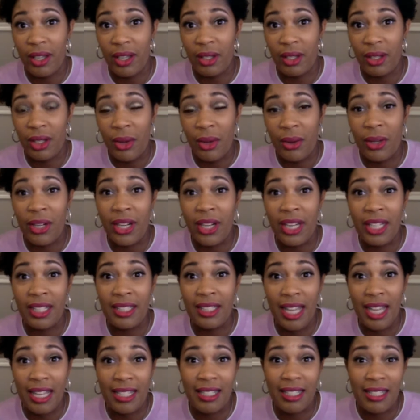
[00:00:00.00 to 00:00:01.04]
lower
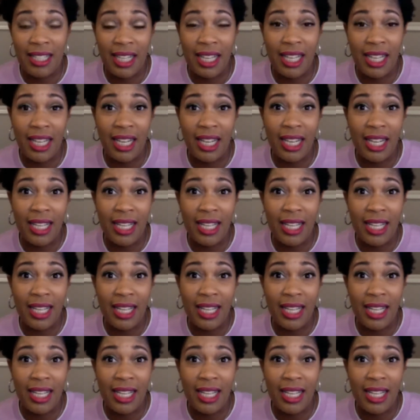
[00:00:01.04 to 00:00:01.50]
intestine